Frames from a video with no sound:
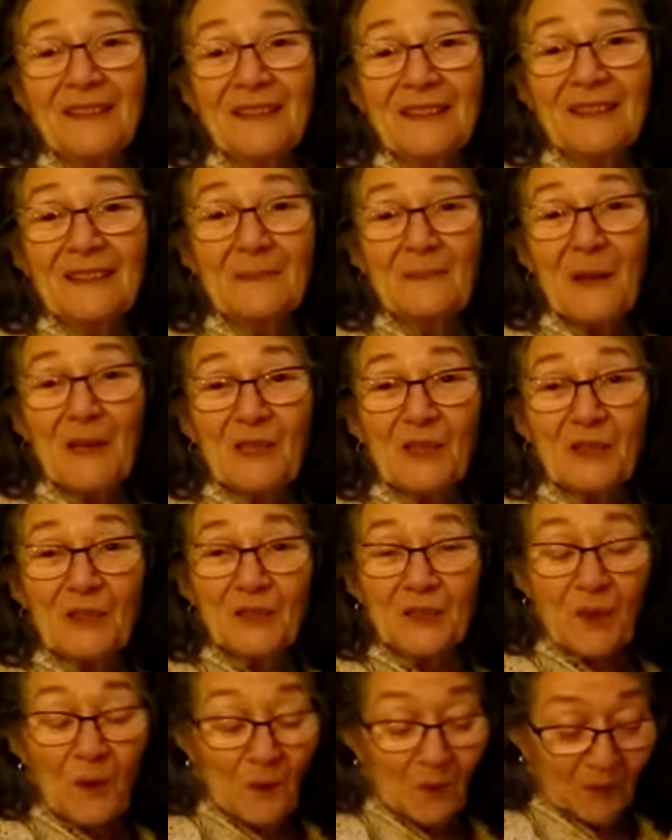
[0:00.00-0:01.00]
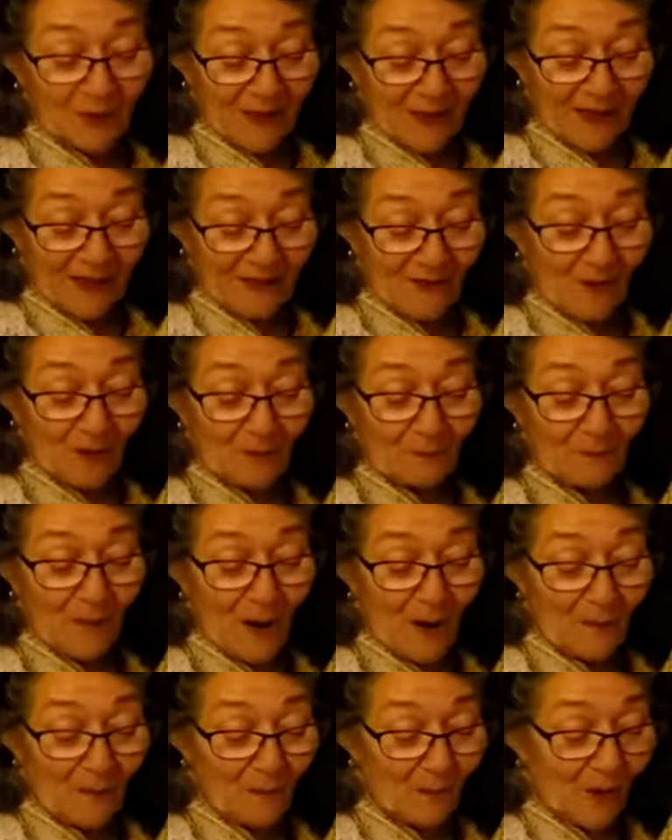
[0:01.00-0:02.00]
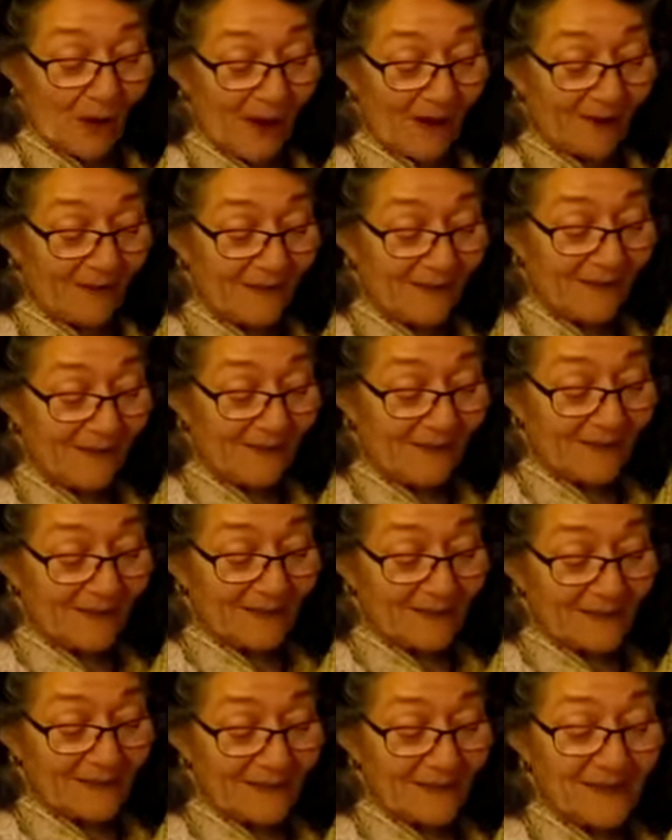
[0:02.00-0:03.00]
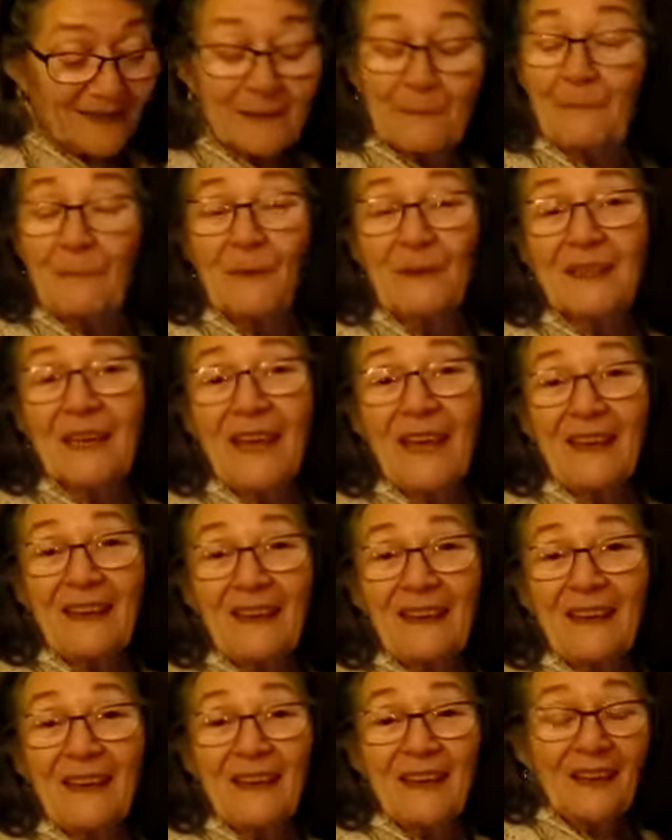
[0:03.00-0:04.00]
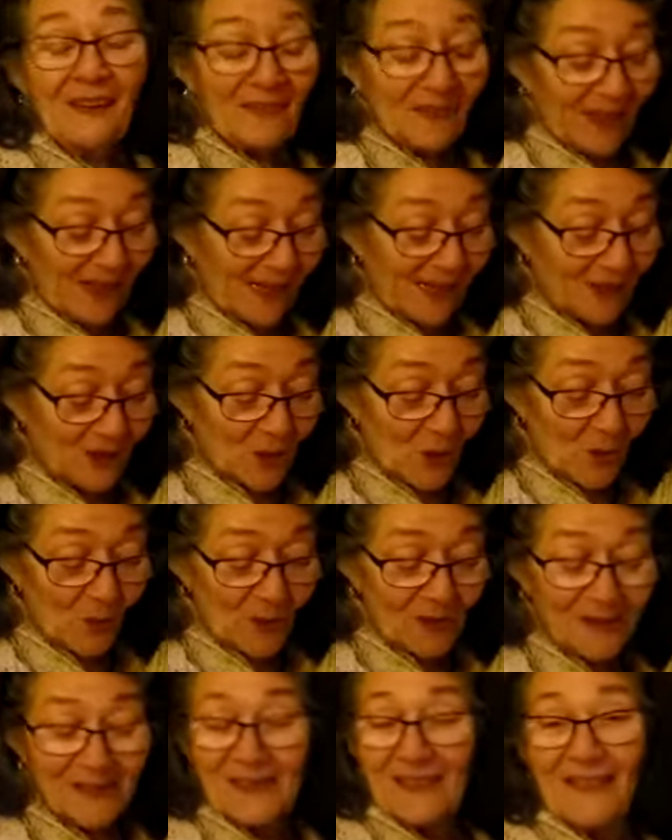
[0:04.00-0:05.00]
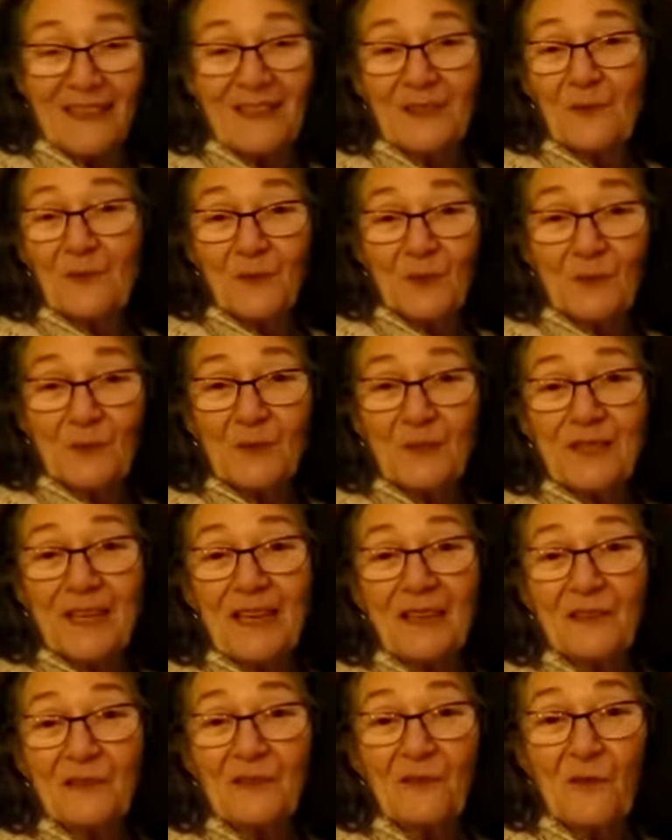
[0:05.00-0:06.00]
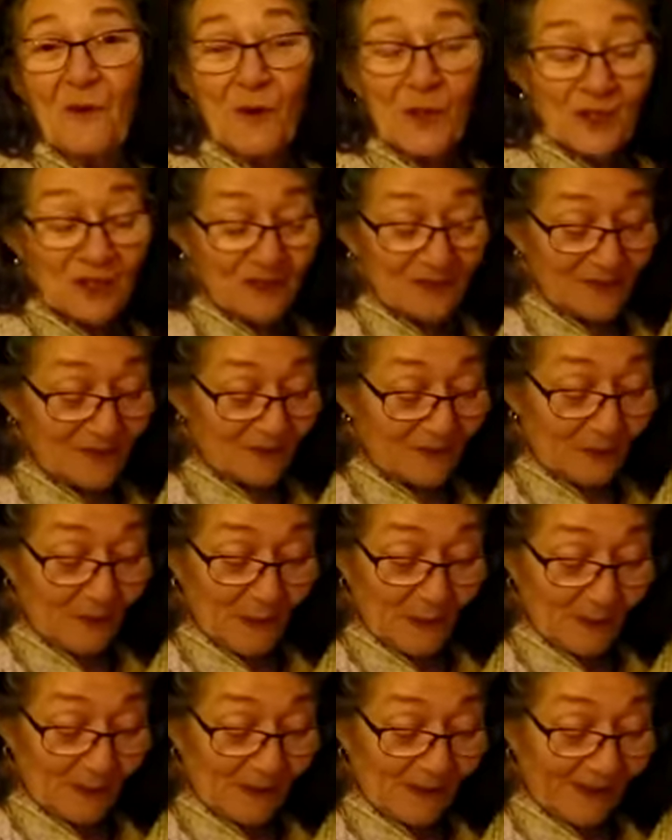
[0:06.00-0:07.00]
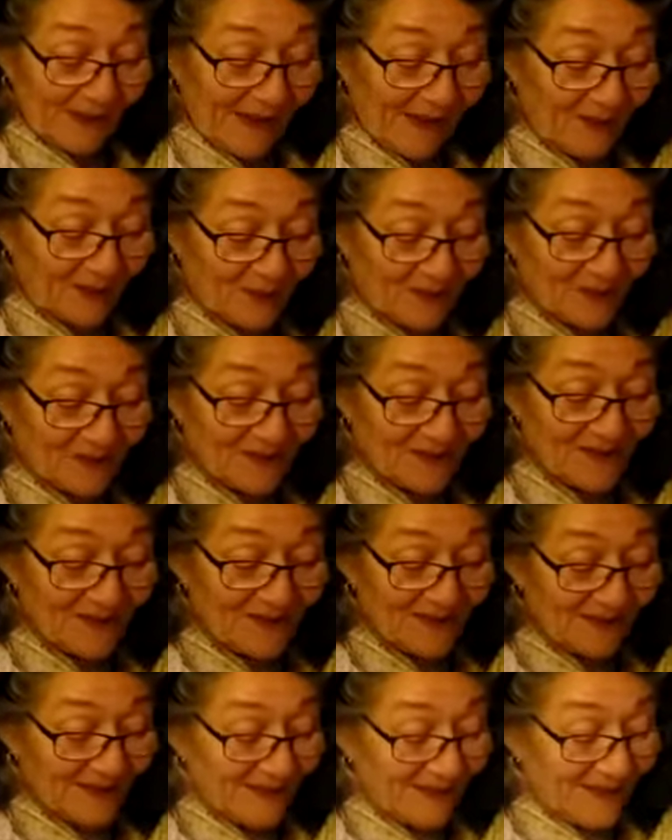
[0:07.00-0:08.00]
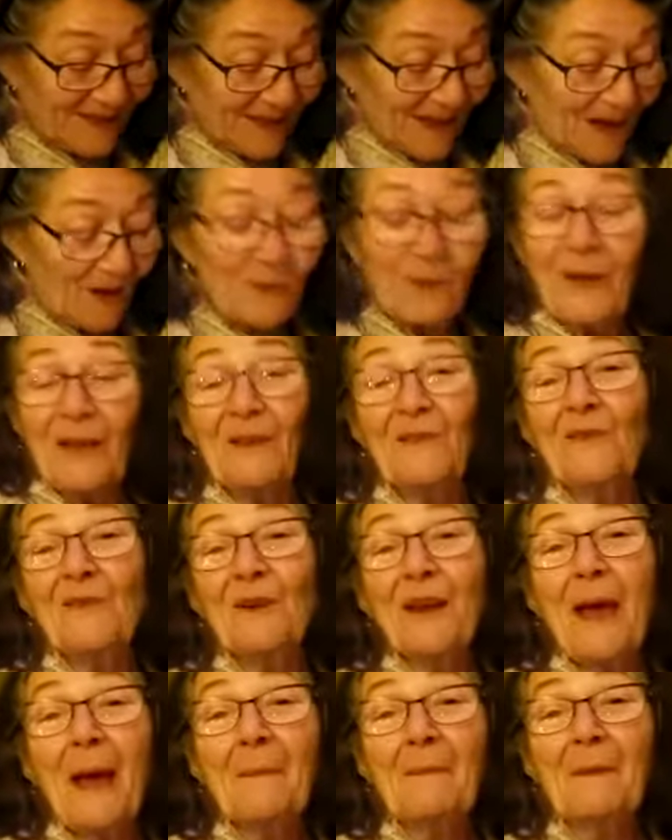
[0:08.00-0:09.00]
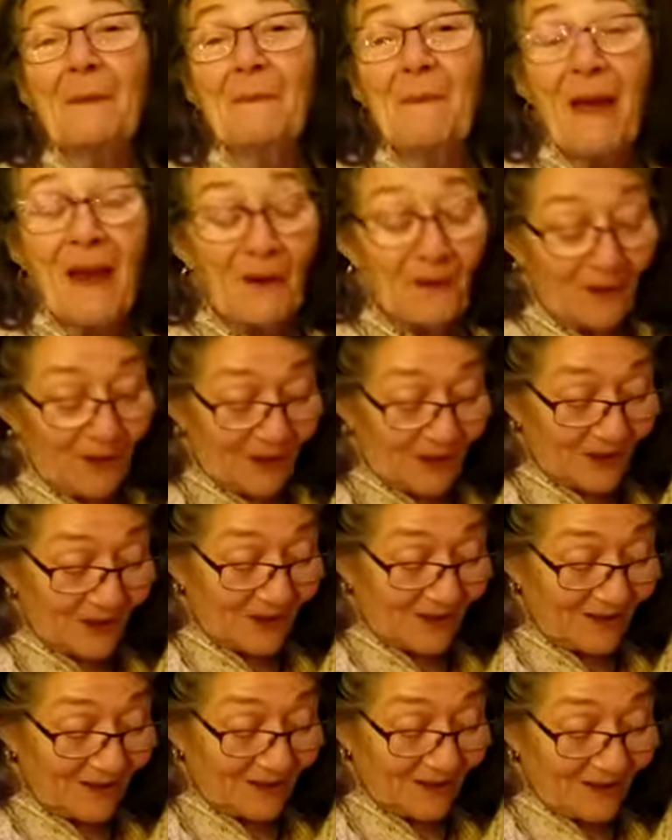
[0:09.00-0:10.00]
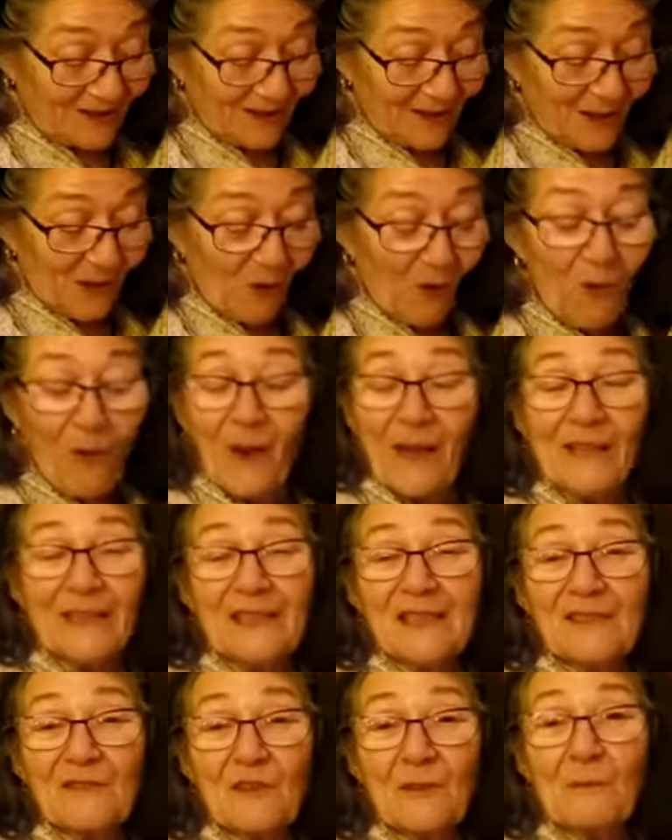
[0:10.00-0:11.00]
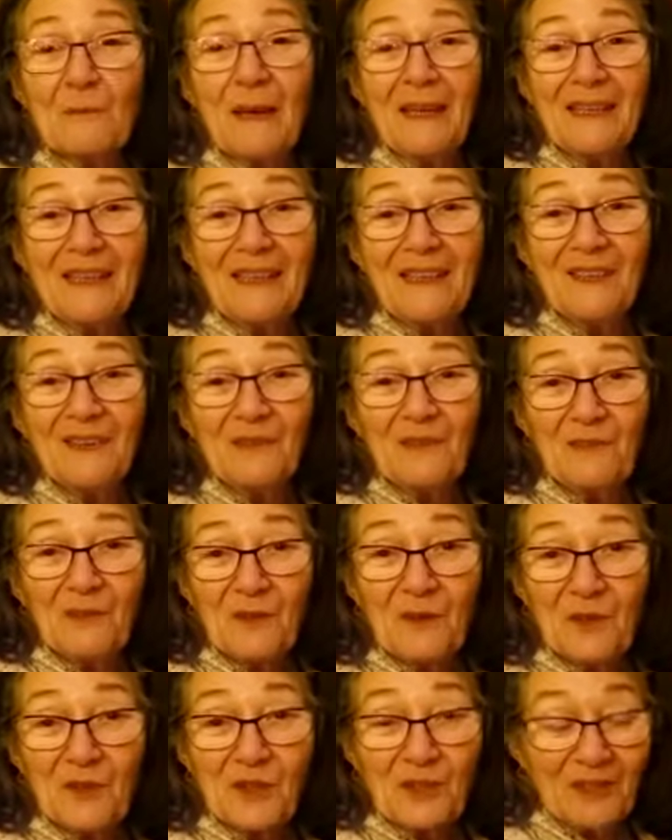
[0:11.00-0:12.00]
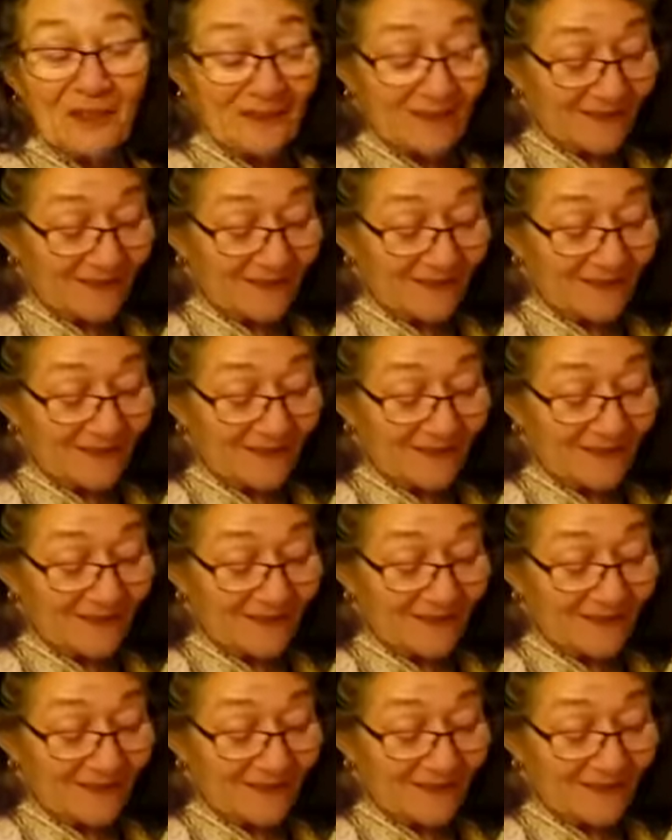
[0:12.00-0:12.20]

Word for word: a special soul cake called barmbrack, a simple cake that had tokens in it which would tell the fortunes of the people in the house, a ring for a happy marriage, coins for money in the future,